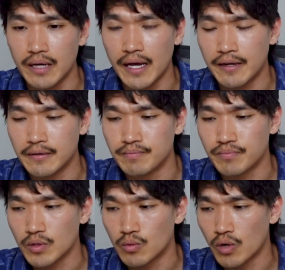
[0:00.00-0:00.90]
And
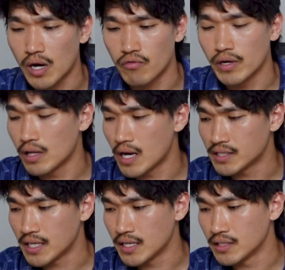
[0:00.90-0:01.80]
what I
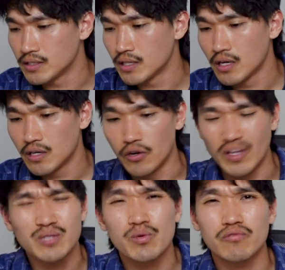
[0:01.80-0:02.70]
realize is, you know,
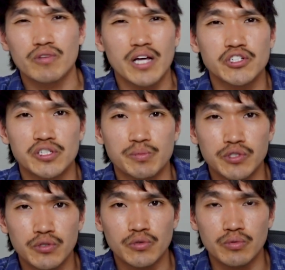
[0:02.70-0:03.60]
that's what relationships
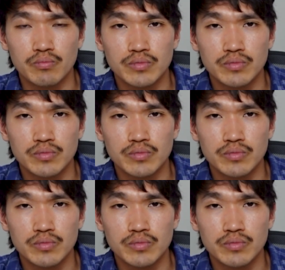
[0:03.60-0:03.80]
do.